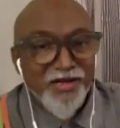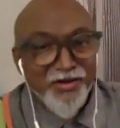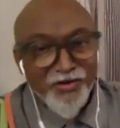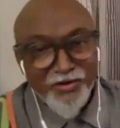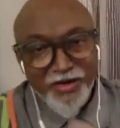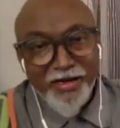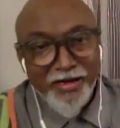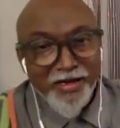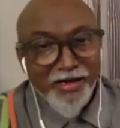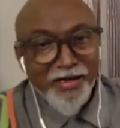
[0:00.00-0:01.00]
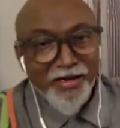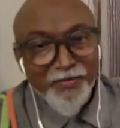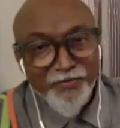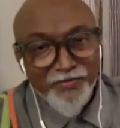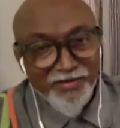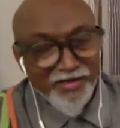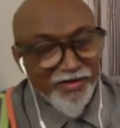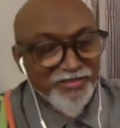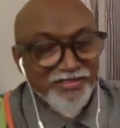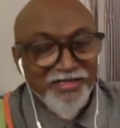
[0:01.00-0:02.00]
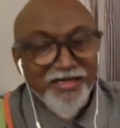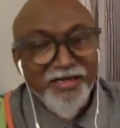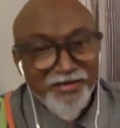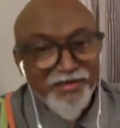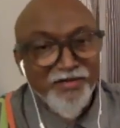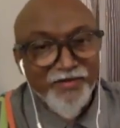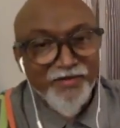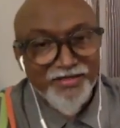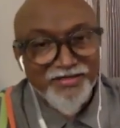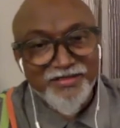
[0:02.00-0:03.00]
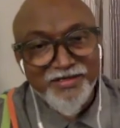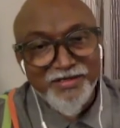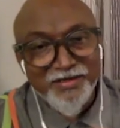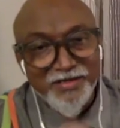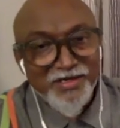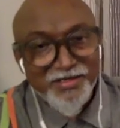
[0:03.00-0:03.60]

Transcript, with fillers: You know, I I have I was there in the first uh,